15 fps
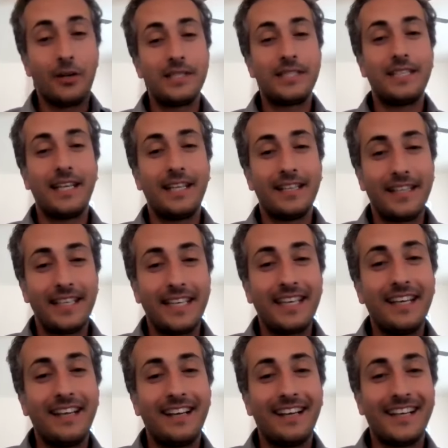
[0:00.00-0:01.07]

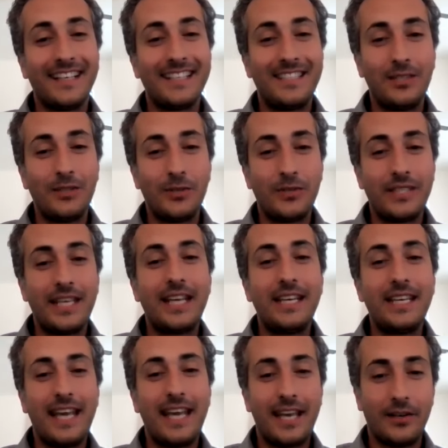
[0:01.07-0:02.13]
coincidentally, uh, to San
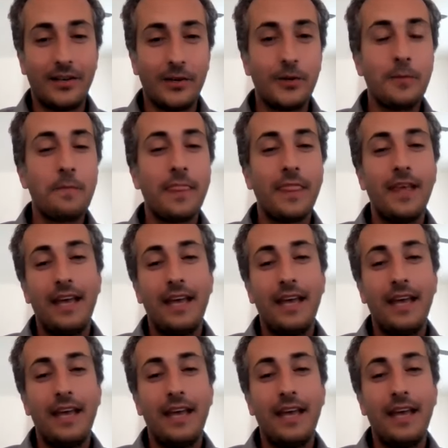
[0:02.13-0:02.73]
Diego